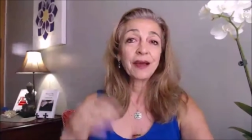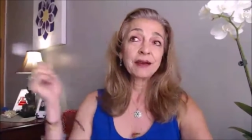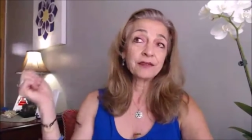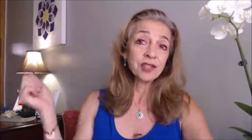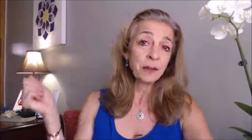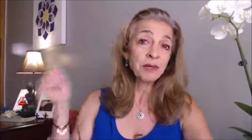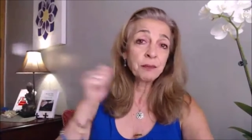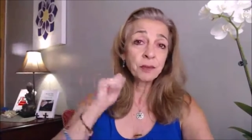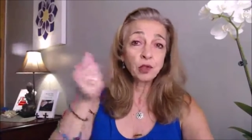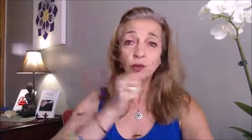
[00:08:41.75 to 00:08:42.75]
And some
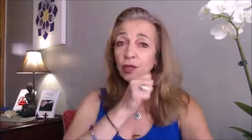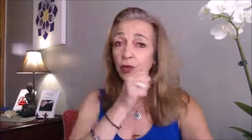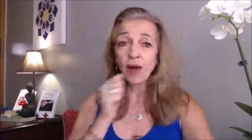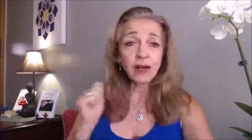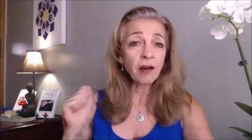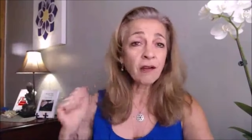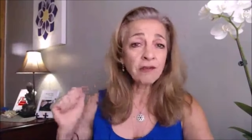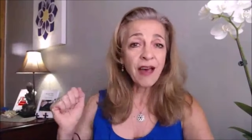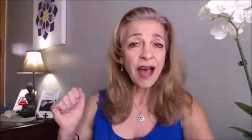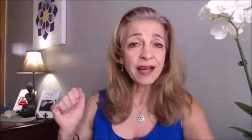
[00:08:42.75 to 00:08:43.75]
people do it right off
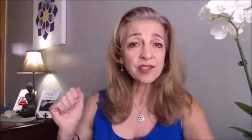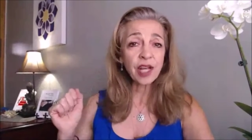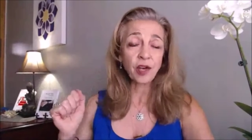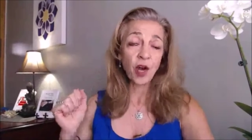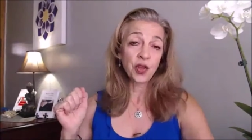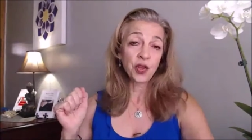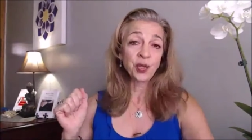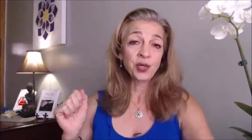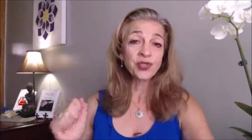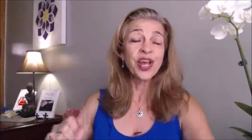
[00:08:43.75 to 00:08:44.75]
fast, and
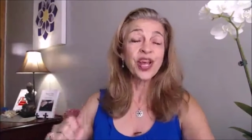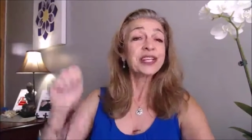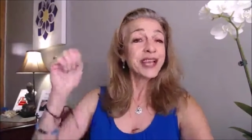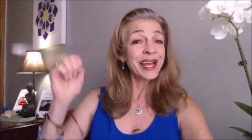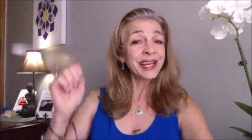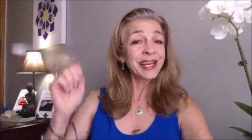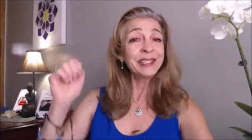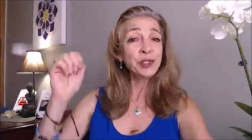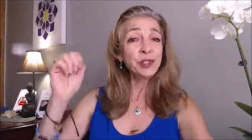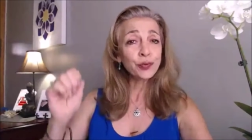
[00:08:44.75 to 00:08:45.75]
others take the
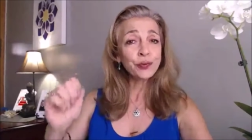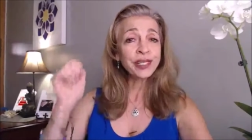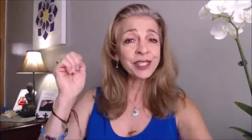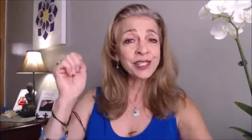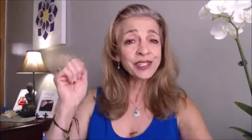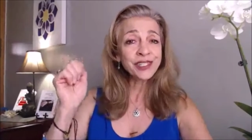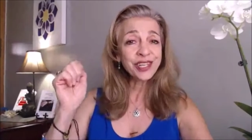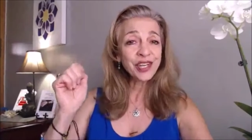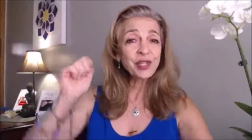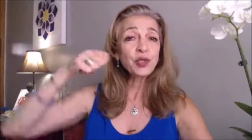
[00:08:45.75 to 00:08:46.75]
two minutes
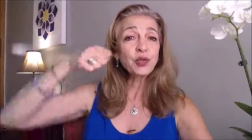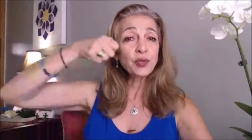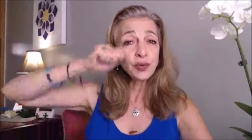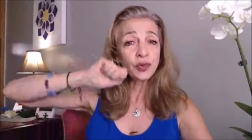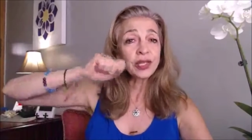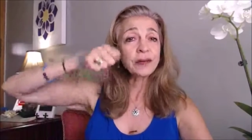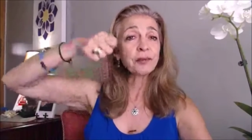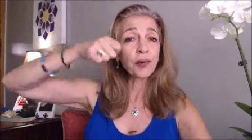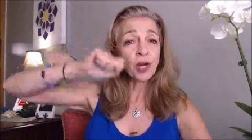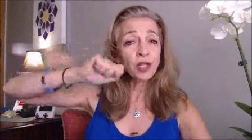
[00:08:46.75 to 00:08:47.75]
to truly
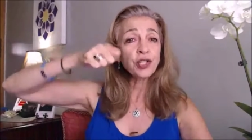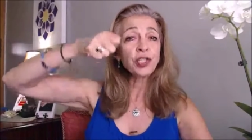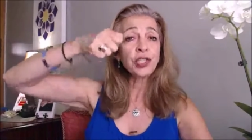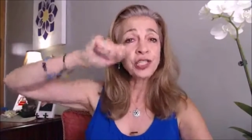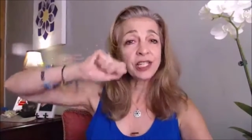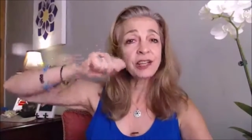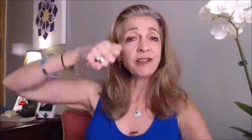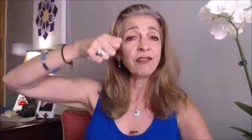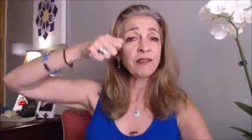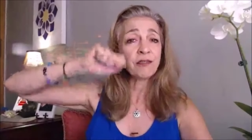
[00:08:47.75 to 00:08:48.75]
brush the
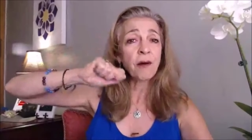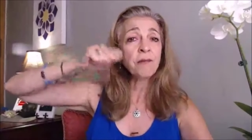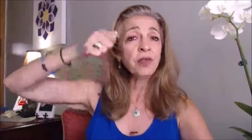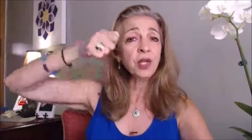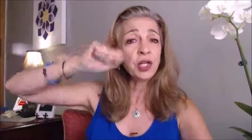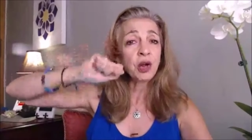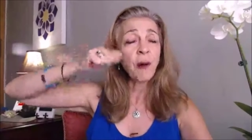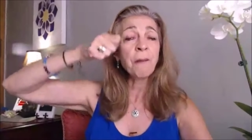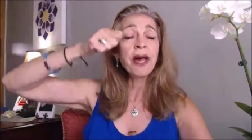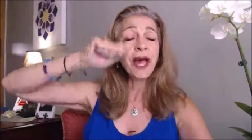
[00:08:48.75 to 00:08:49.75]
teeth from the
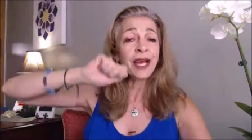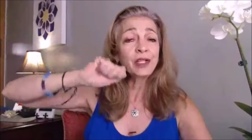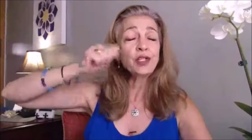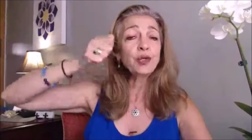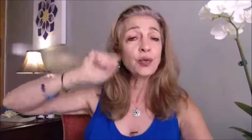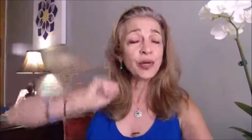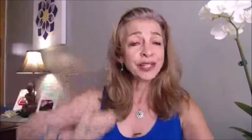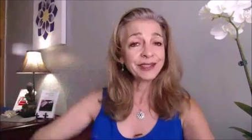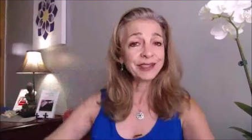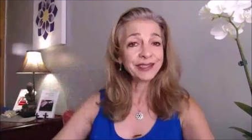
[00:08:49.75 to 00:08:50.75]
gum and do it
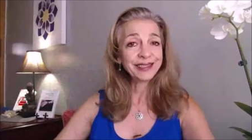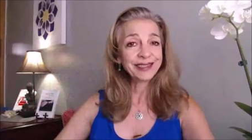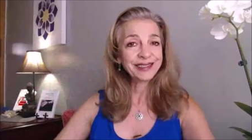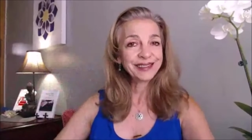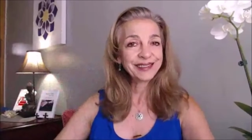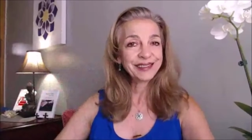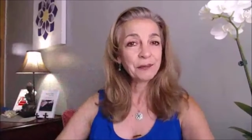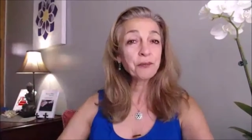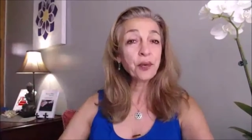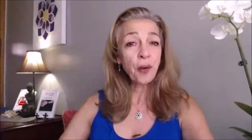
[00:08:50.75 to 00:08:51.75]

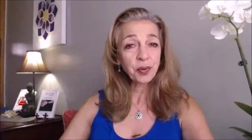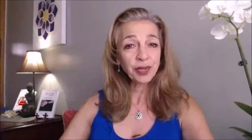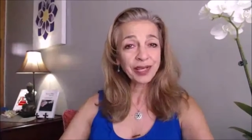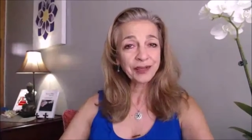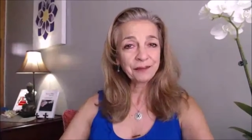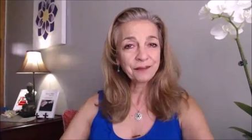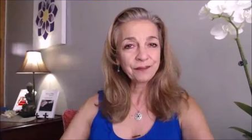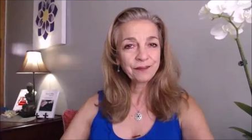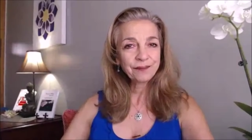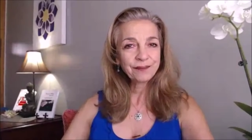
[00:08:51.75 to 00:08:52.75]
properly.
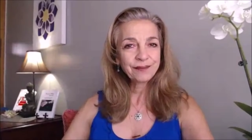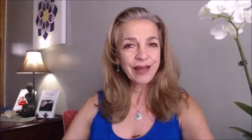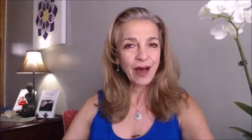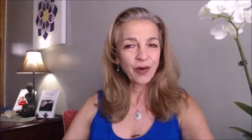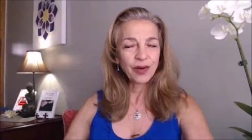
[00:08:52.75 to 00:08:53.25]
Now,